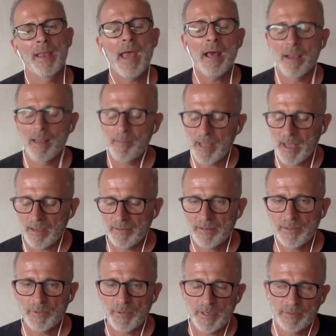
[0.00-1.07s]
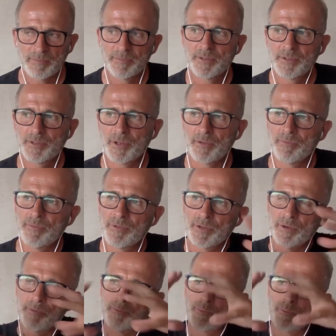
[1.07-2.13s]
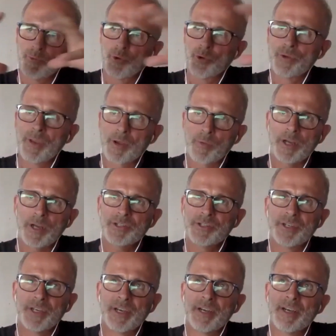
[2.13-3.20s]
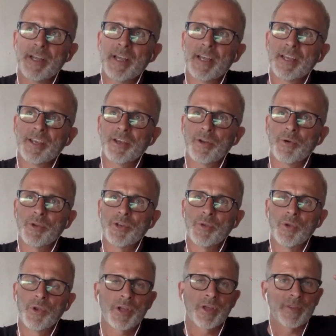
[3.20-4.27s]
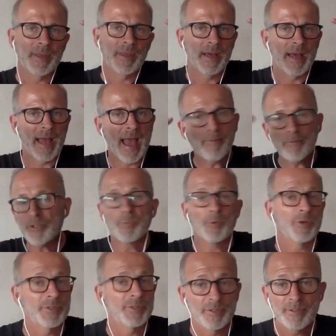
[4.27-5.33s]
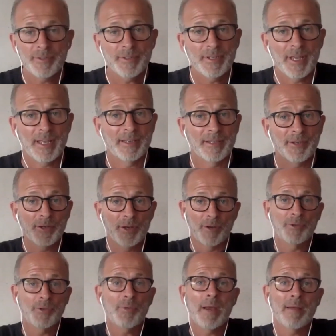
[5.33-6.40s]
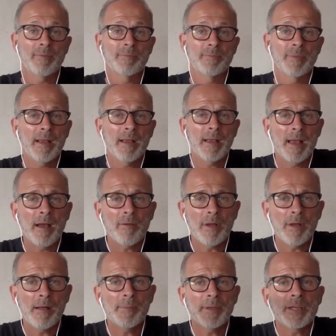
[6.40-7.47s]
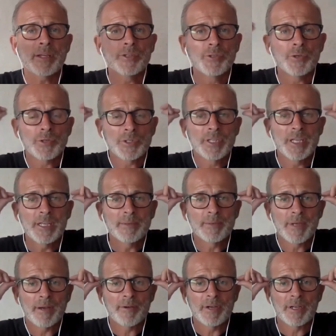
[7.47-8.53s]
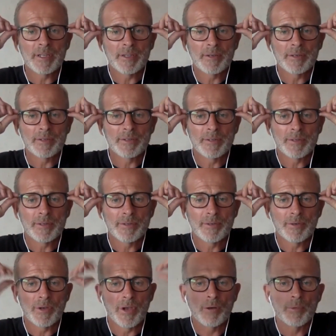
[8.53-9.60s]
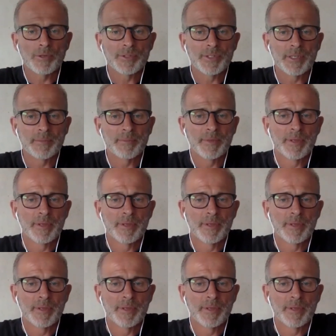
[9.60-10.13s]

Al, I just want to sort of broaden the question there. When you look at the average person, and you have how big is your team currently? Your global team?